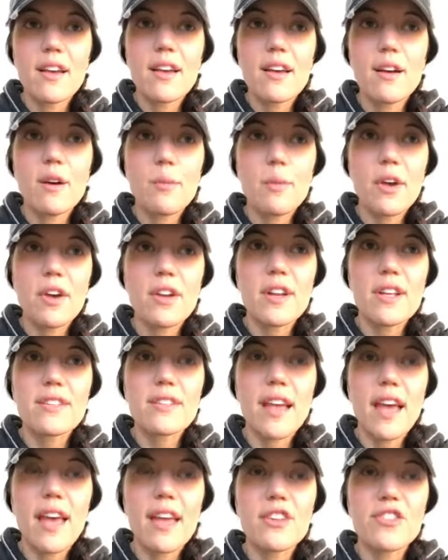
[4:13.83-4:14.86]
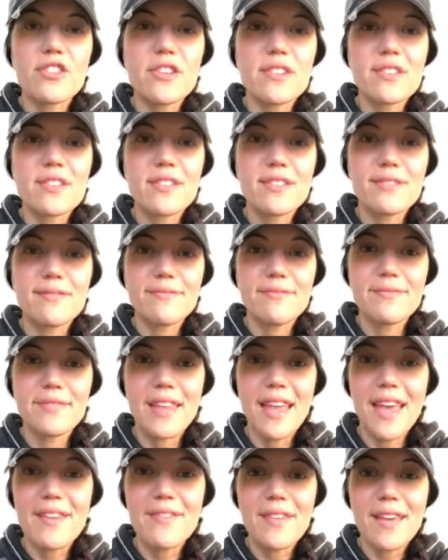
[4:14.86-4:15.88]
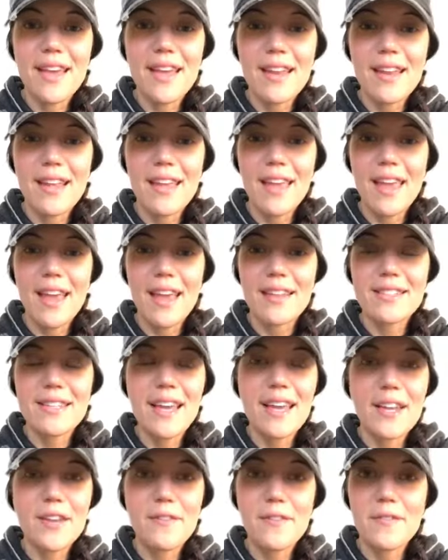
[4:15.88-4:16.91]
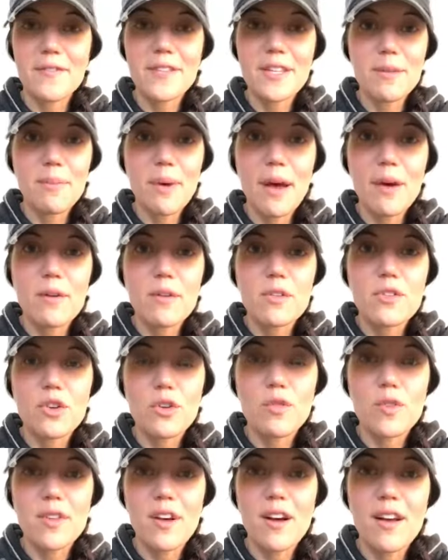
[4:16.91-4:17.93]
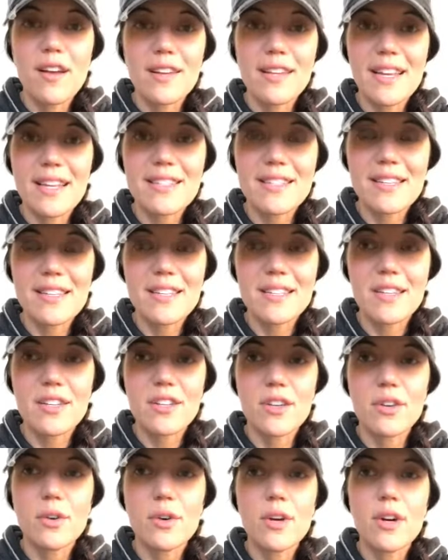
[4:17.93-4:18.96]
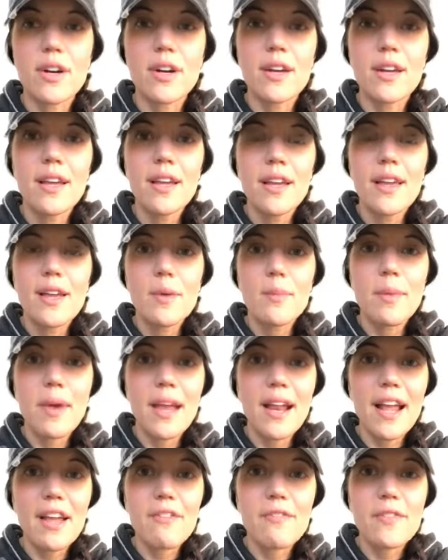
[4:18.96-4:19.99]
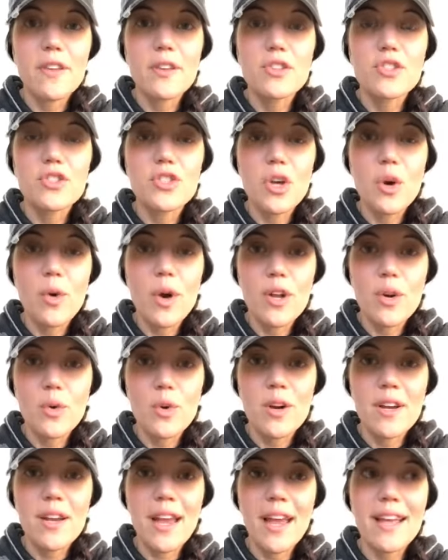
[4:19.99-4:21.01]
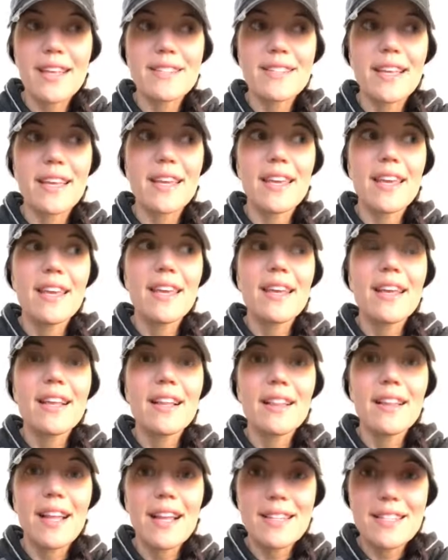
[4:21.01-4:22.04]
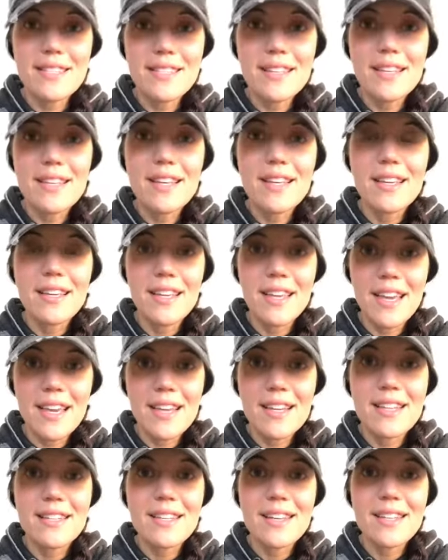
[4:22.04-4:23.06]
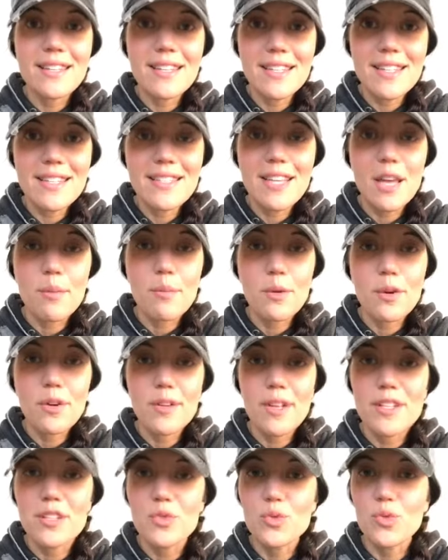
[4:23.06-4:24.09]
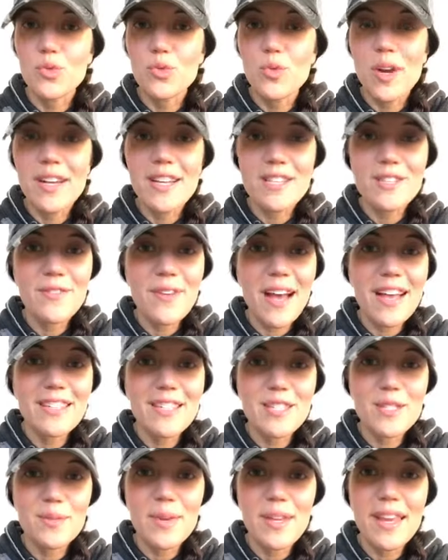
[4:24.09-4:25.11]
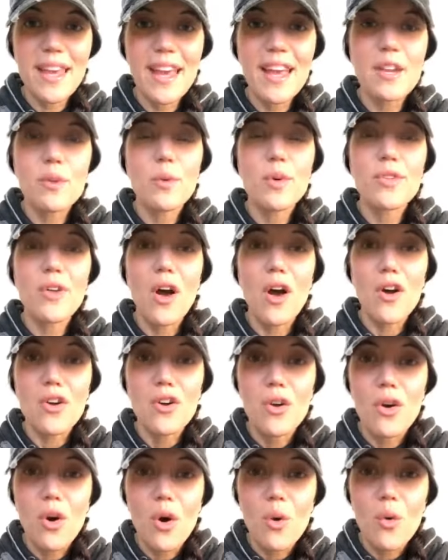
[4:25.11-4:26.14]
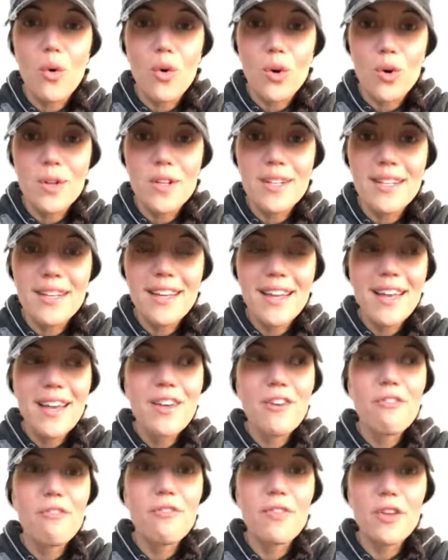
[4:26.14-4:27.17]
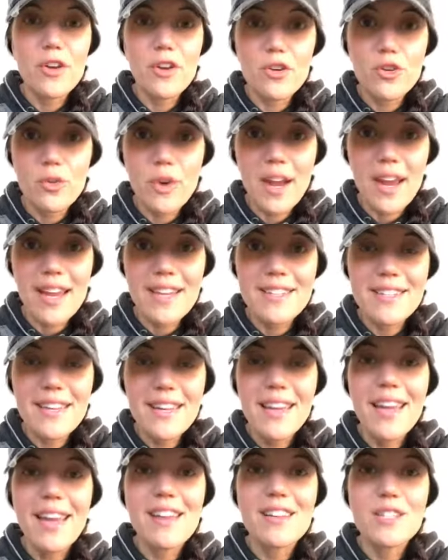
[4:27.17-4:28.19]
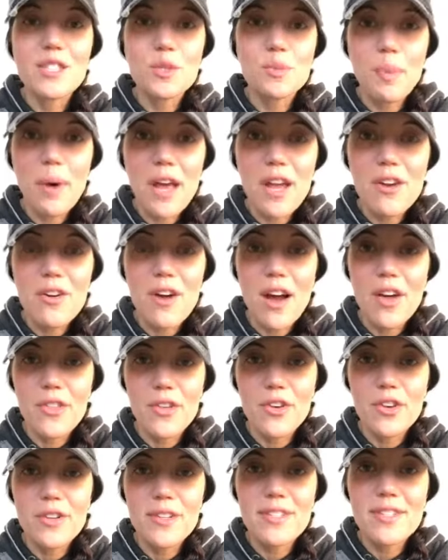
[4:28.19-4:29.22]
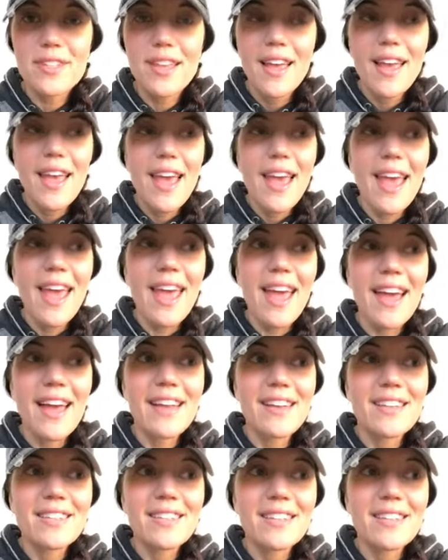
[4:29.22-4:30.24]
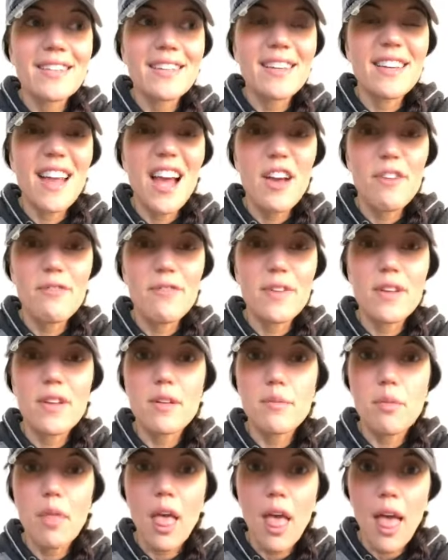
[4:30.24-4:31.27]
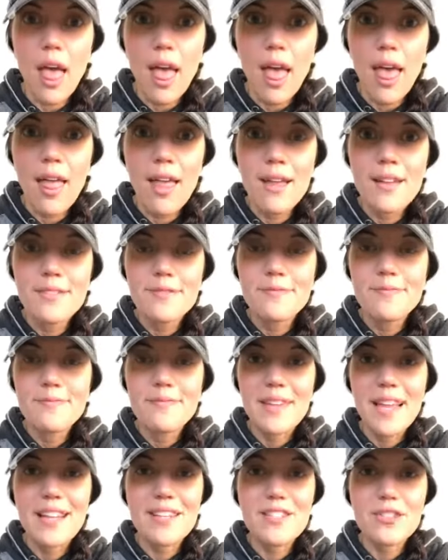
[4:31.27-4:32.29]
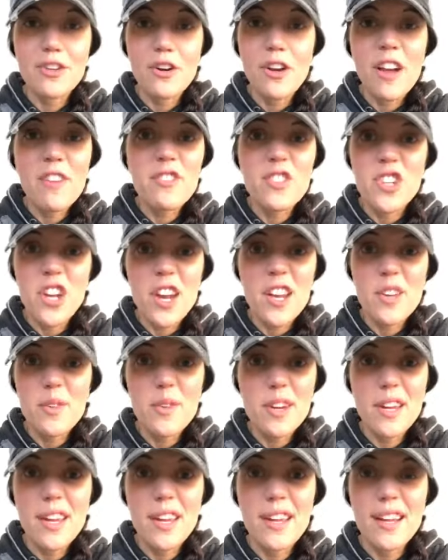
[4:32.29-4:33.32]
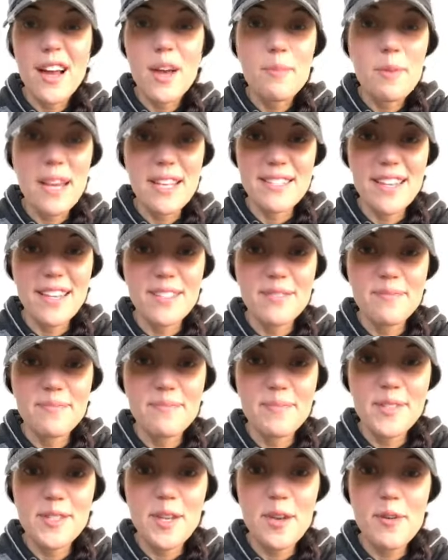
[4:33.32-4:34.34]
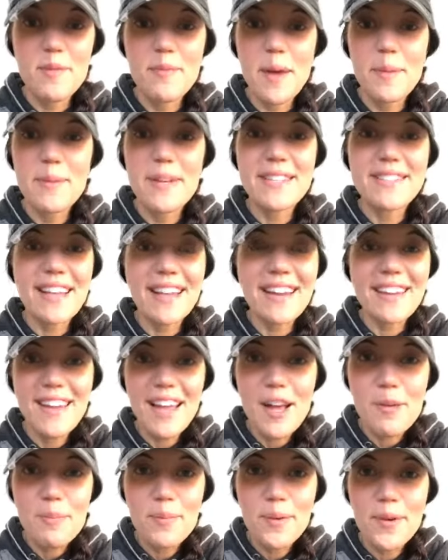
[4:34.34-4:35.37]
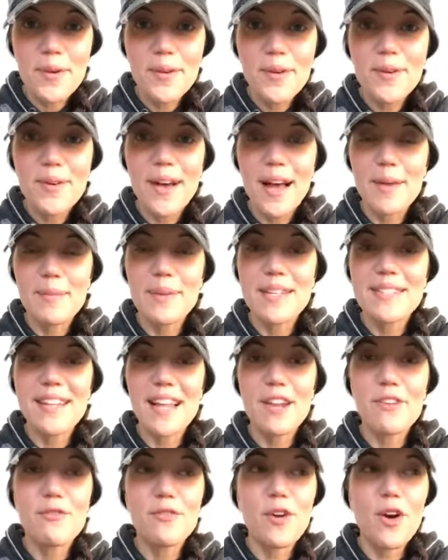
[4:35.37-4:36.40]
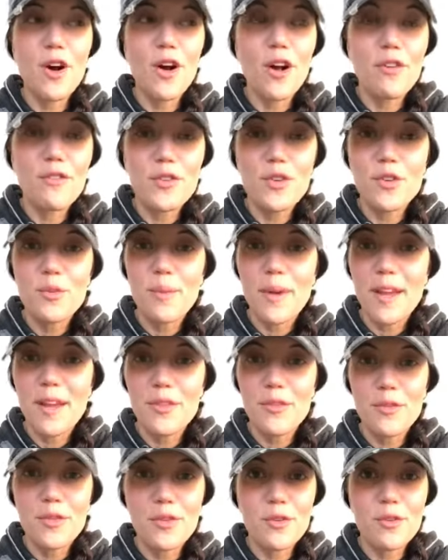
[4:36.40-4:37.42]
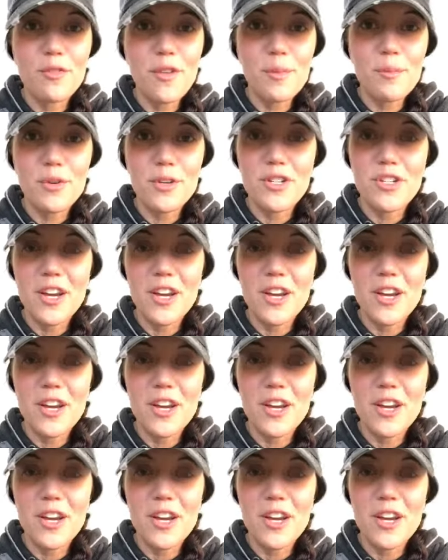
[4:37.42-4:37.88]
oh my goodness, I just gave in and gained 10 to 15 pounds over the holiday season, or man, I feel so unorganized. Like, let's get into December. Let's run as fast as we can with our goal, feel great, inspire others, and not feel blah, and start off January amazing. So I'm excited to help you. I'm excited for all of you who made it through the November